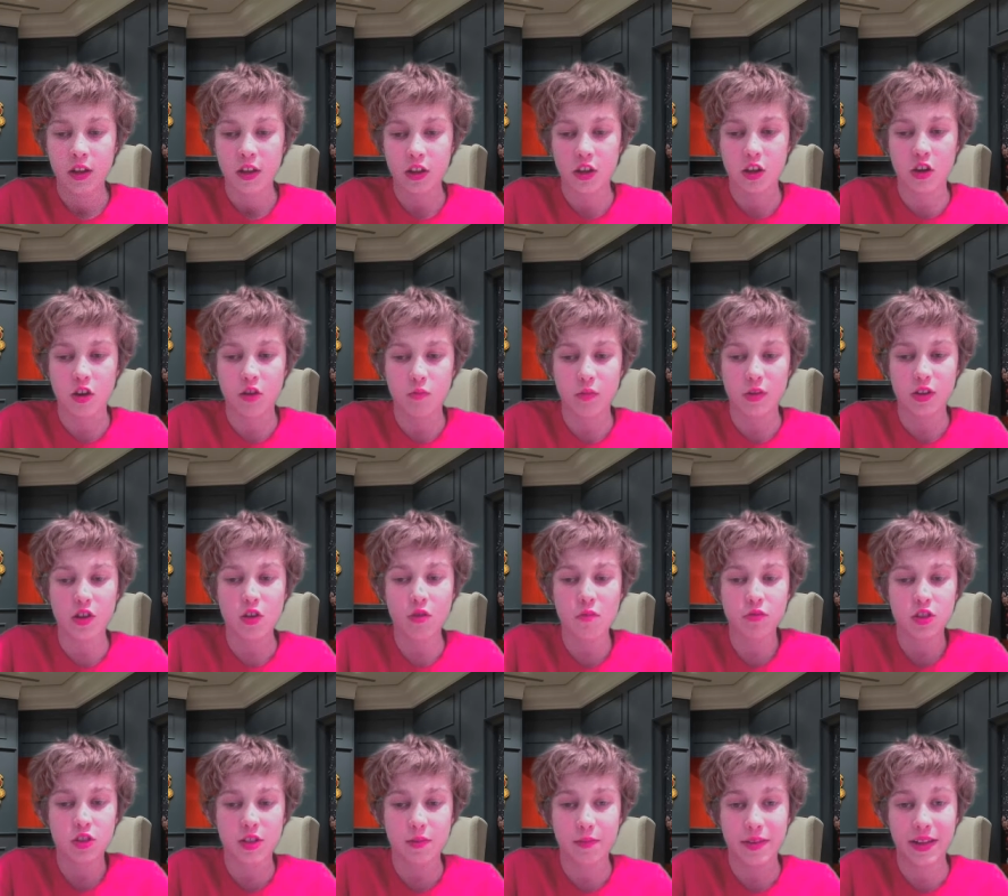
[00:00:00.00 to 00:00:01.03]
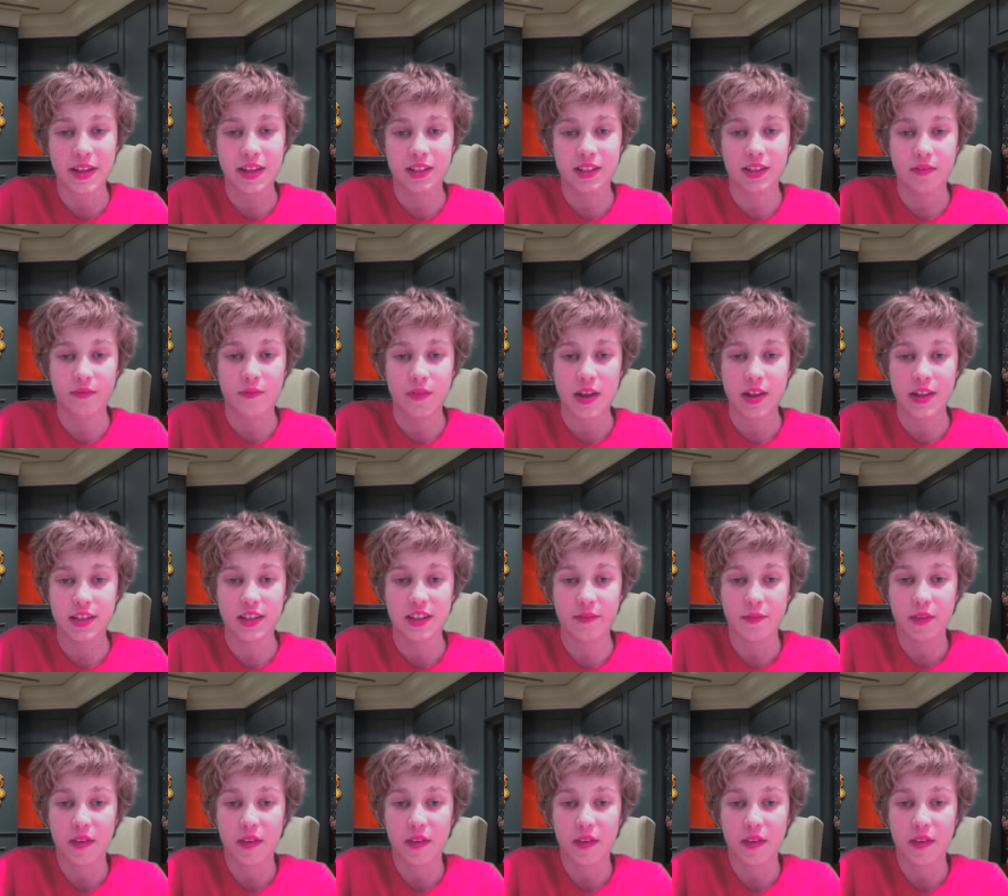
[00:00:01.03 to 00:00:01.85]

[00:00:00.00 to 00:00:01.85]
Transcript: you know, we don't want to play defensive.